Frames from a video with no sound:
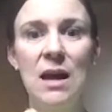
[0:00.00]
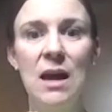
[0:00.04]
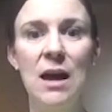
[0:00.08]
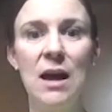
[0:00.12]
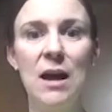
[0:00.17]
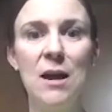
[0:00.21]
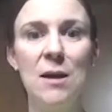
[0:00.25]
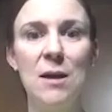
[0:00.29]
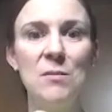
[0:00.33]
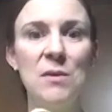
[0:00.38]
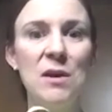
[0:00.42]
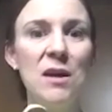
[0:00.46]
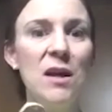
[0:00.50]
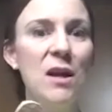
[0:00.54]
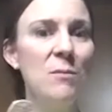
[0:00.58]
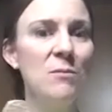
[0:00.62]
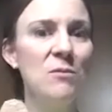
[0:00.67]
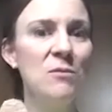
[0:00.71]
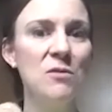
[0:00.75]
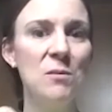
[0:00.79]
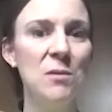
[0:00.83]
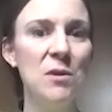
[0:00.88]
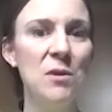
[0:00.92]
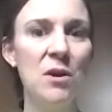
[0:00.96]
that comes
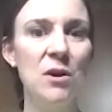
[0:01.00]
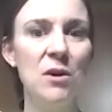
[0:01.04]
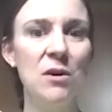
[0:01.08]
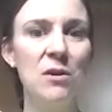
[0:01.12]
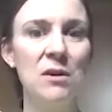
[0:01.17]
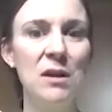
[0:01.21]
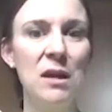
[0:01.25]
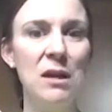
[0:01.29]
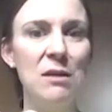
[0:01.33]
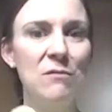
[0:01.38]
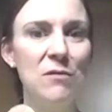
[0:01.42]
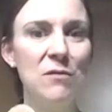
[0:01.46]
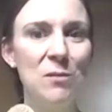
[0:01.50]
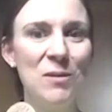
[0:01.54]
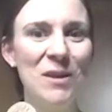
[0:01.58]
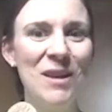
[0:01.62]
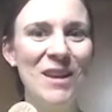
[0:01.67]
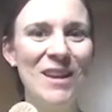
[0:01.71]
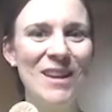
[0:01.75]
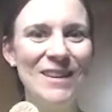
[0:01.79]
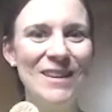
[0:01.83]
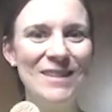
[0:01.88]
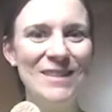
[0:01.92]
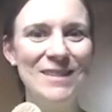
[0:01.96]
from the heart and from
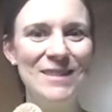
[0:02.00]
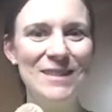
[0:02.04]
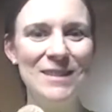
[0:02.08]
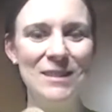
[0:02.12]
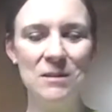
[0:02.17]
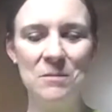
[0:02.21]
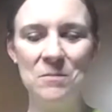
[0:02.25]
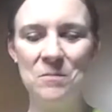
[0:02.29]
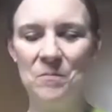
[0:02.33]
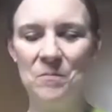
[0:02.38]
the hands.